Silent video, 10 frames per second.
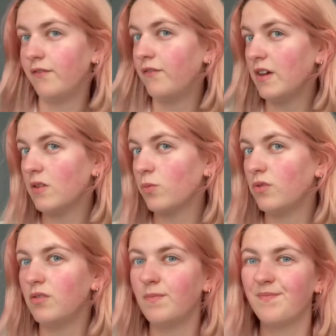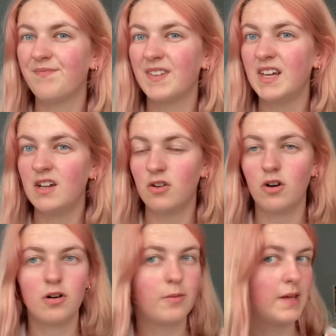This one,
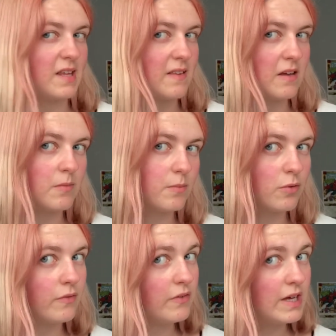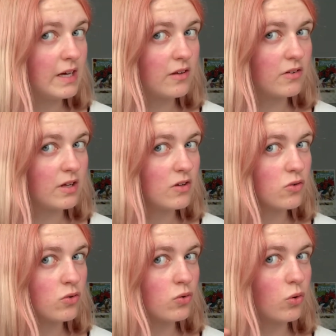not amazing, but this is
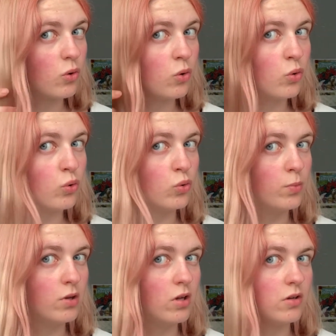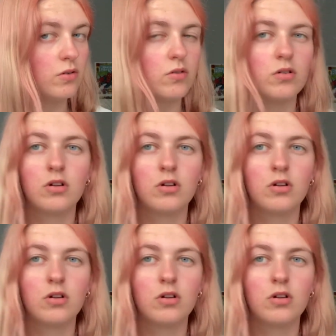just all blonde